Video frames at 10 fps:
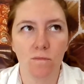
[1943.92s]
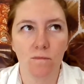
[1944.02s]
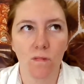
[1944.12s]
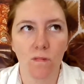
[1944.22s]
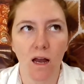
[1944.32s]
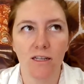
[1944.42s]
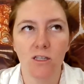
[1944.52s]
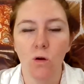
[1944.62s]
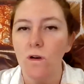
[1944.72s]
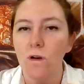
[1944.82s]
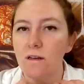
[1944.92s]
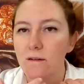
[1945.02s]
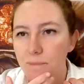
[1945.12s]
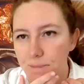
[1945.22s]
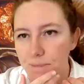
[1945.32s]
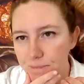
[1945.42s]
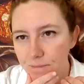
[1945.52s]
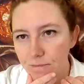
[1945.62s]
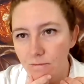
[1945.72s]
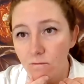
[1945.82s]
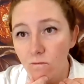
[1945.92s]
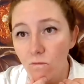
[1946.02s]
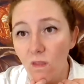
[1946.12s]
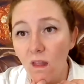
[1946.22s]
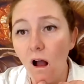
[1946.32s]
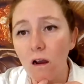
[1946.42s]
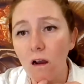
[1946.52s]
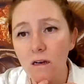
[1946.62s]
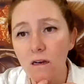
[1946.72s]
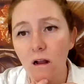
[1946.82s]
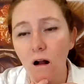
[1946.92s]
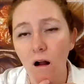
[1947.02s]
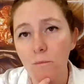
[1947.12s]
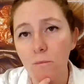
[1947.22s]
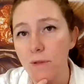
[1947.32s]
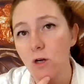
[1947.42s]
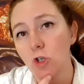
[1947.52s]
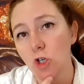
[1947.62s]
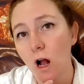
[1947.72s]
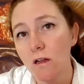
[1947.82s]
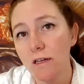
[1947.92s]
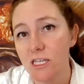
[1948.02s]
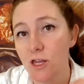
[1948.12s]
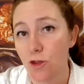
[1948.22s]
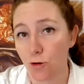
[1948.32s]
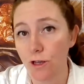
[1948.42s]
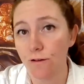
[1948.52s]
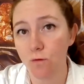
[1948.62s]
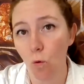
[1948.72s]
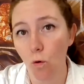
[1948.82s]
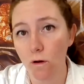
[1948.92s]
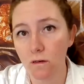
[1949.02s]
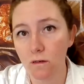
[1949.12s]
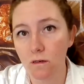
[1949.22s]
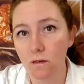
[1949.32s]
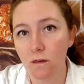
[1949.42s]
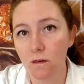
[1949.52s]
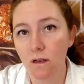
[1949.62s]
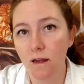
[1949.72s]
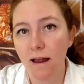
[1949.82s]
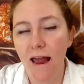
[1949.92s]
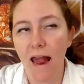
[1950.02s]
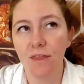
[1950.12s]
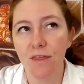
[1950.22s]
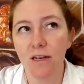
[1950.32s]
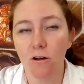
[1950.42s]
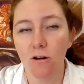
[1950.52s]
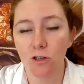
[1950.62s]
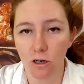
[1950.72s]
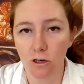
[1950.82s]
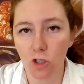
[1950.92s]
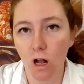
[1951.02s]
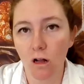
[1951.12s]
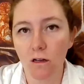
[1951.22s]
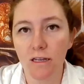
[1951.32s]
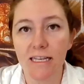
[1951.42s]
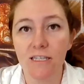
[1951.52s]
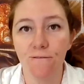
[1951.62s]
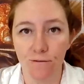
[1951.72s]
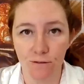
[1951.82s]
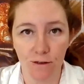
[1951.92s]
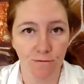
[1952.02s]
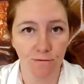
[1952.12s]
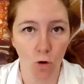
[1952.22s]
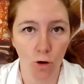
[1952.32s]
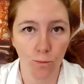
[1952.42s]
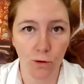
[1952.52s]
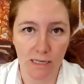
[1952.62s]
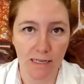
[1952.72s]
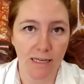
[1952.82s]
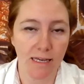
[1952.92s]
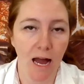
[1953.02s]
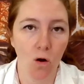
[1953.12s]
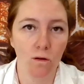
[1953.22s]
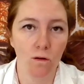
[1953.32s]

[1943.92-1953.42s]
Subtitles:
What is our percentage that we have? Our milk chocolate is 34, and then our dark chocolate is 54% cacao.